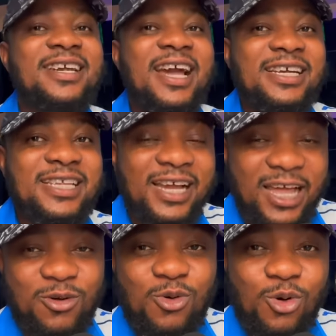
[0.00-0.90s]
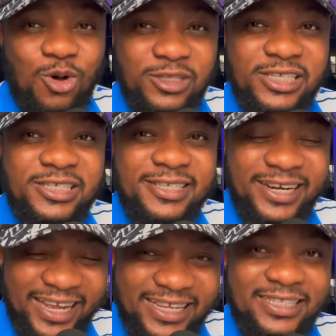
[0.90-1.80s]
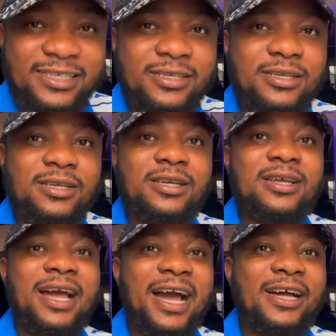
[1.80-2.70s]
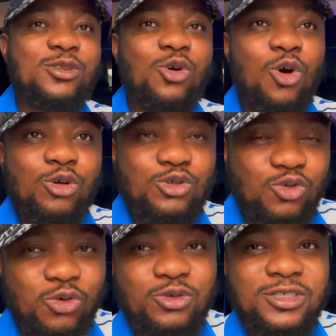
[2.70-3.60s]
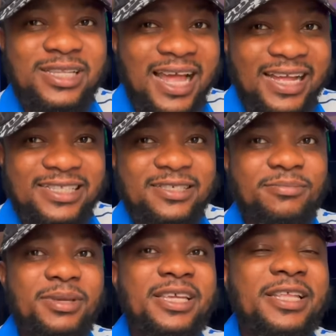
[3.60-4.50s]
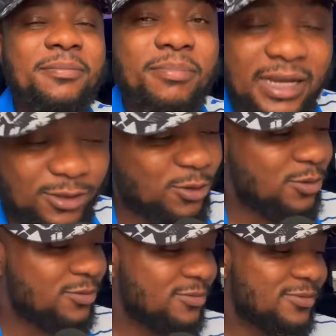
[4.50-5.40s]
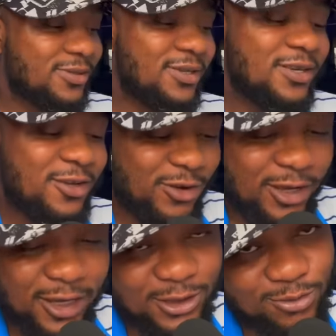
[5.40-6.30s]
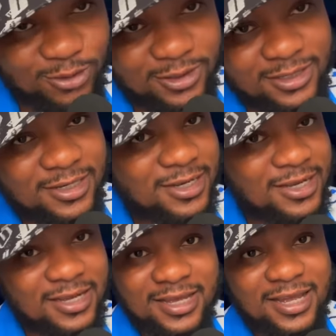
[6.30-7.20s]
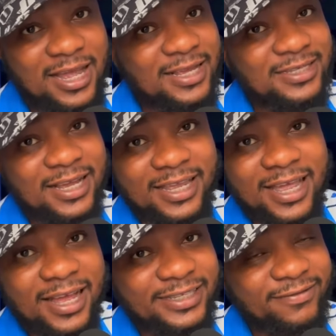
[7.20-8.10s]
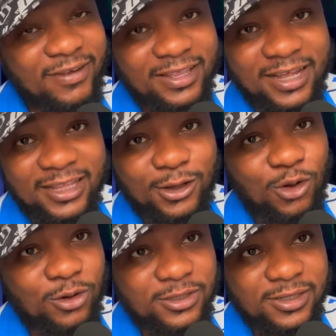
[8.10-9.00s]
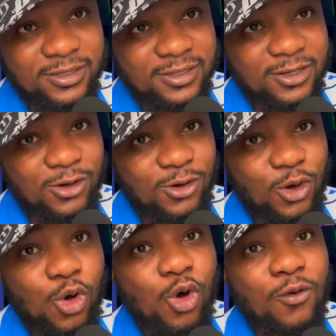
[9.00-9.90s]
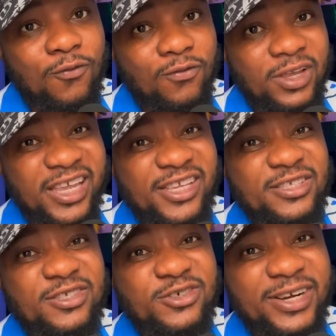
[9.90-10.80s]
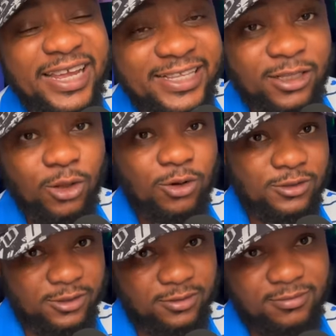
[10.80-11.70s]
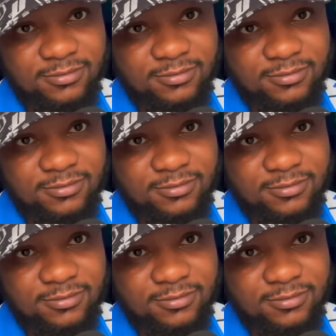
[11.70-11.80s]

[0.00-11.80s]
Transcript: Asake go cut a dread and also start being a pastor. But guess what? Asake has finally cut off his dreadlocks.